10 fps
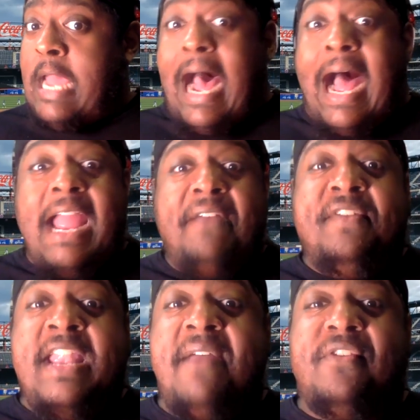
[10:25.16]
I have
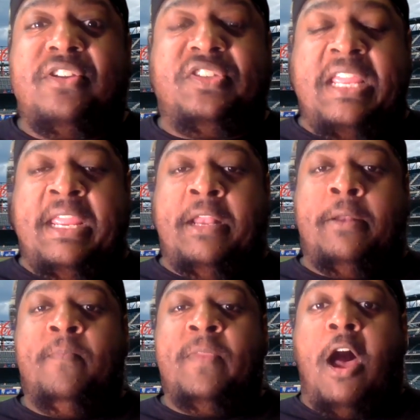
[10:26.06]
never
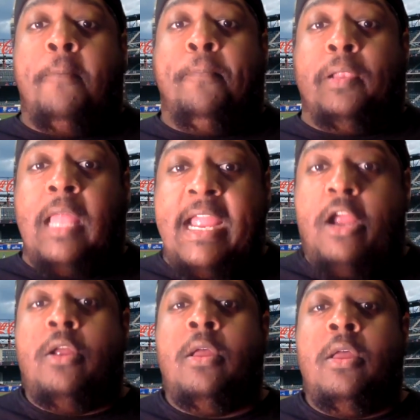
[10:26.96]
seen a
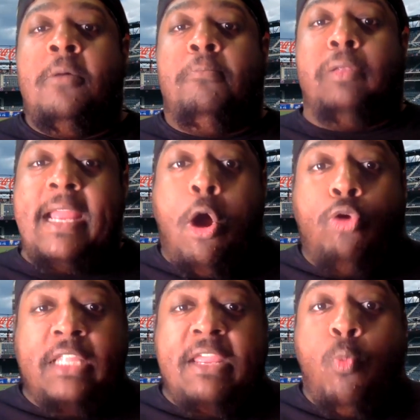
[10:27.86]
player play
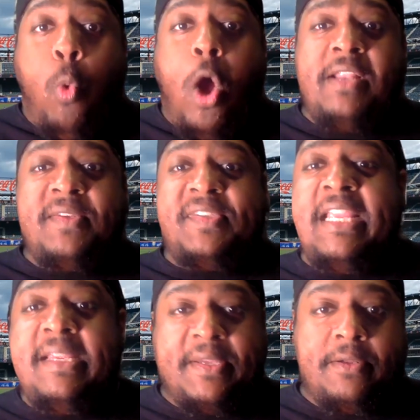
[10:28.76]
only one
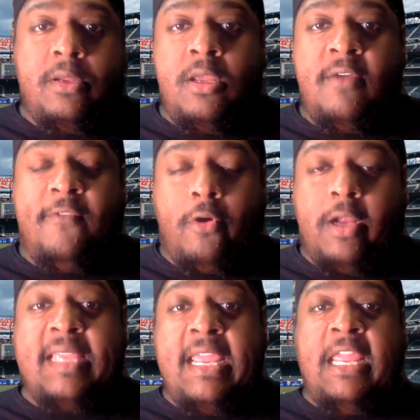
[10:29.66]
season for
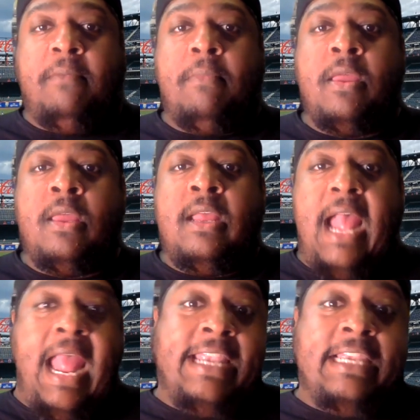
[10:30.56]
a team
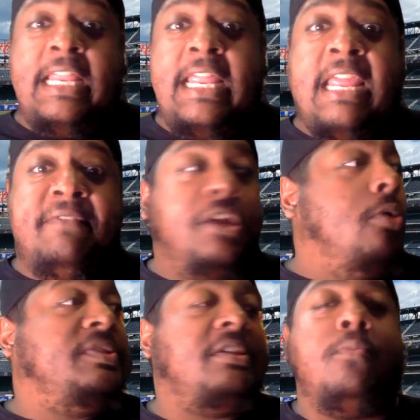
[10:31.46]
and leave and
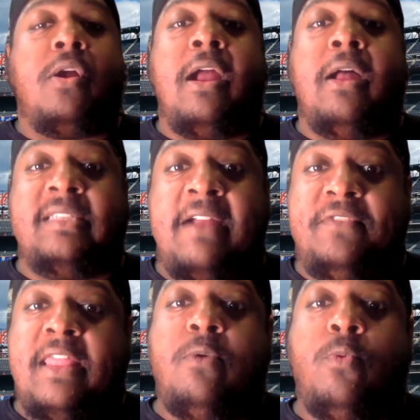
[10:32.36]
go somewhere else
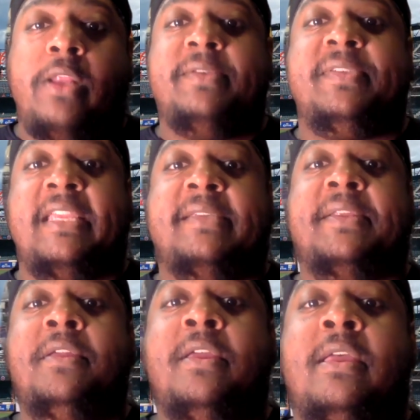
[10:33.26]
after that one
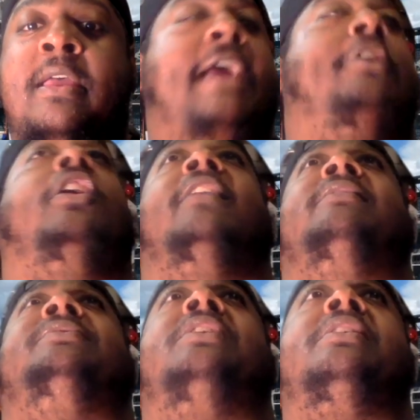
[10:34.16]
season, and all of
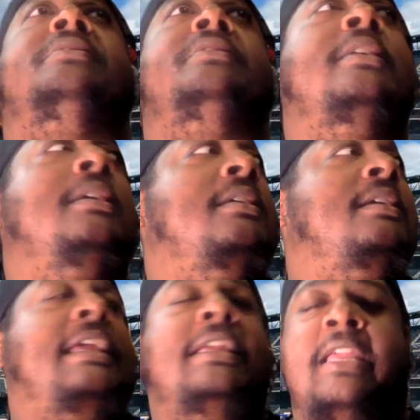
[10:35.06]
a sudden
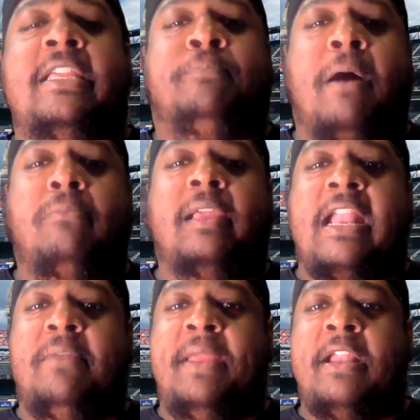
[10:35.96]
he's public
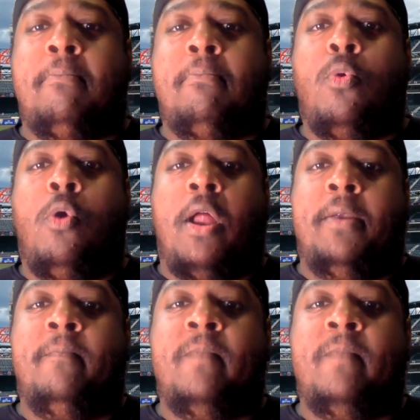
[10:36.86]
enemy number one.